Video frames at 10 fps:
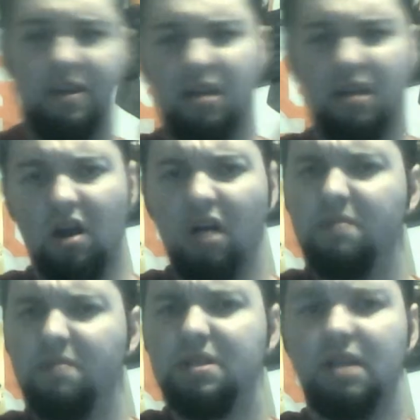the
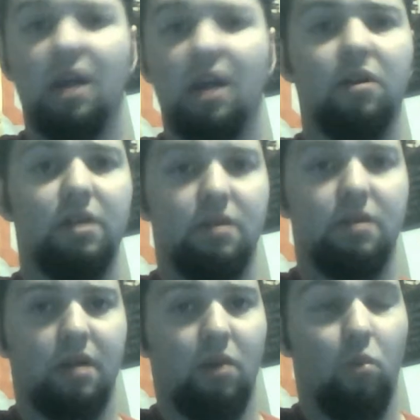commentary
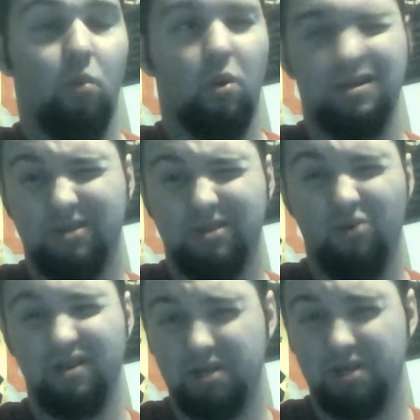that I was
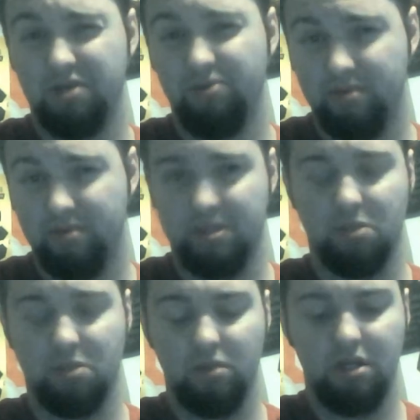going to do
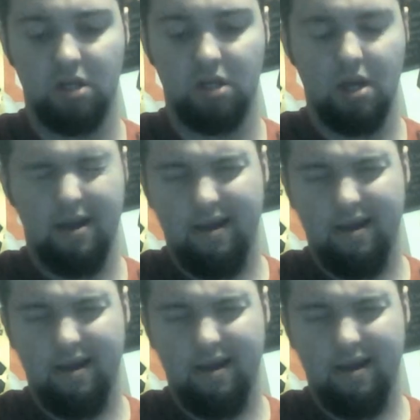this week,